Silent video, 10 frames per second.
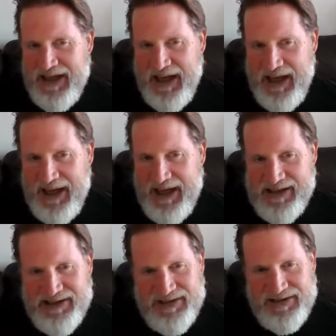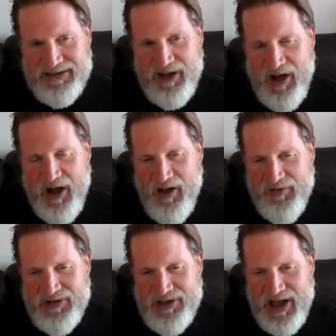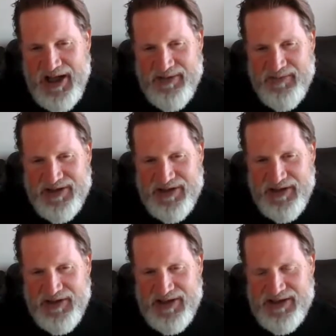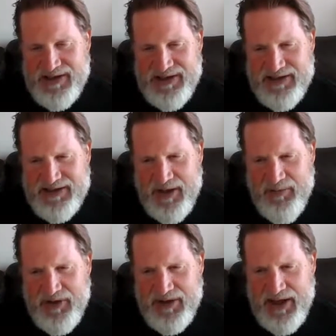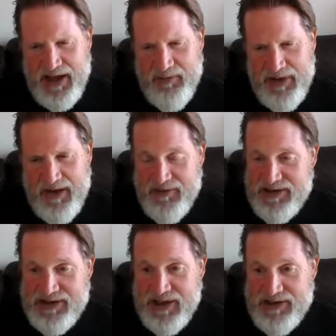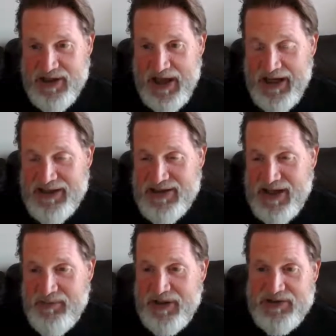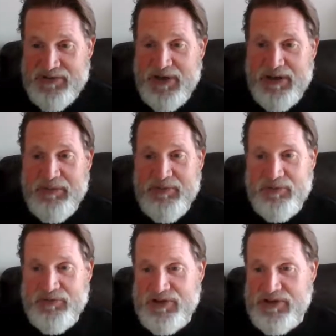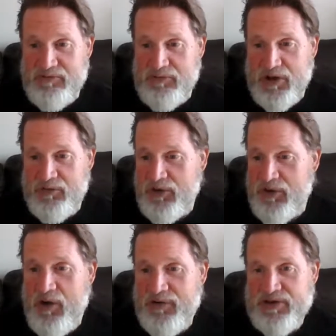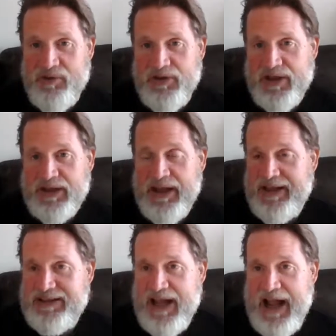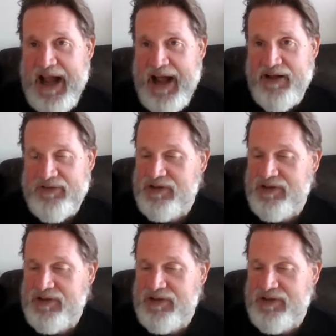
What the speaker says: And oftentimes, this is something that we have to discuss ahead of time because many people don't always know what they'd like to have.